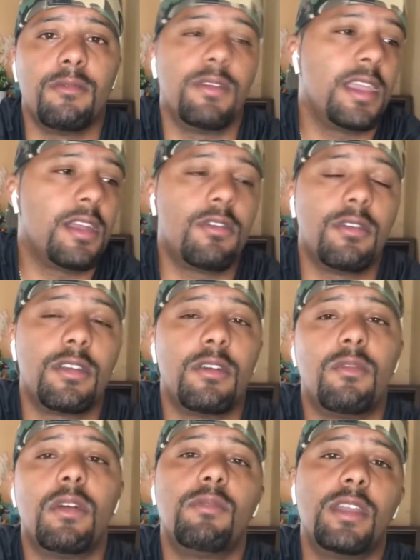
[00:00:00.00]
We ain't going
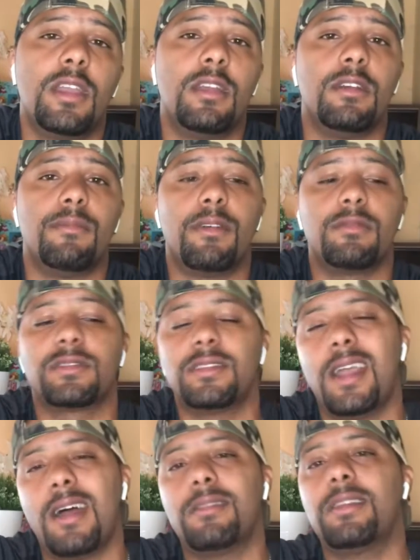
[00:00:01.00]
nowhere. We in here, bro. So
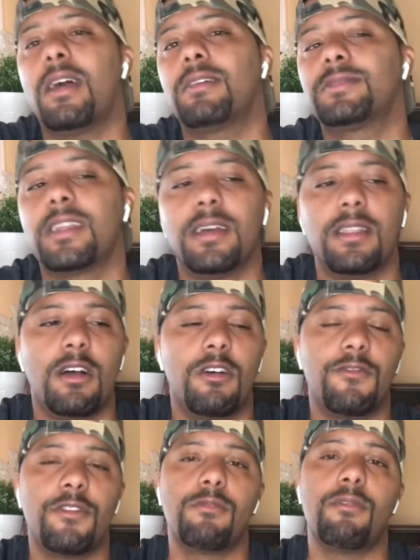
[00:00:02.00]
y'all y'all stay
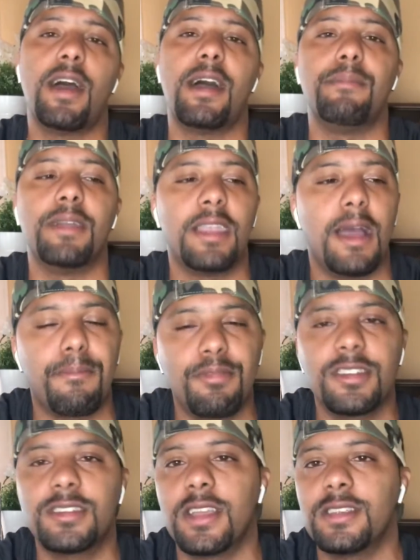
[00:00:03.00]
along for the ride, man. I
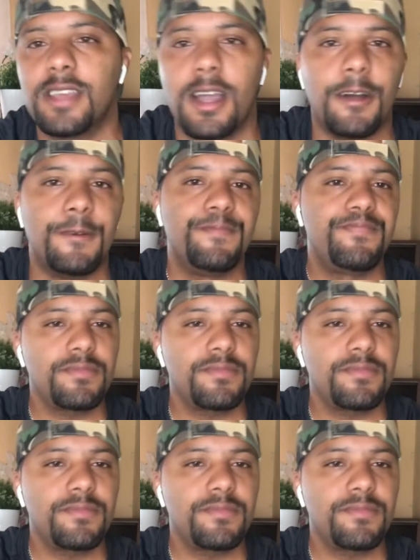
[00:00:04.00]
appreciate y'all.